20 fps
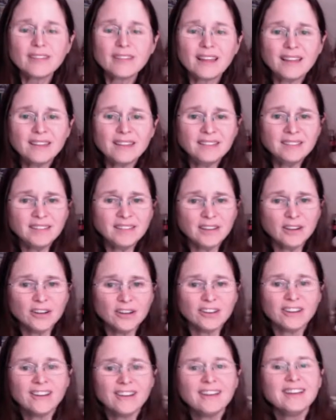And
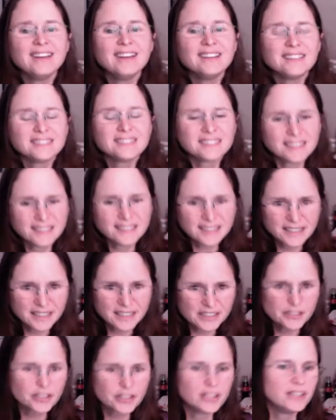there is a
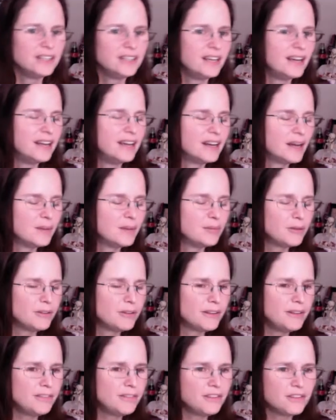kitchen, and I
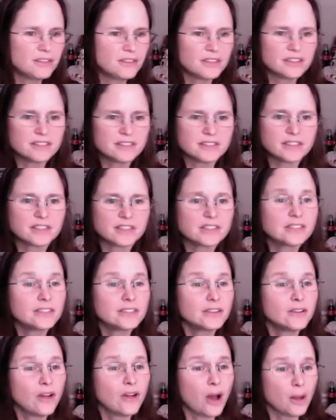believe that this is
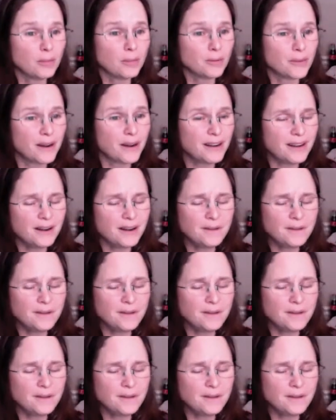still operating,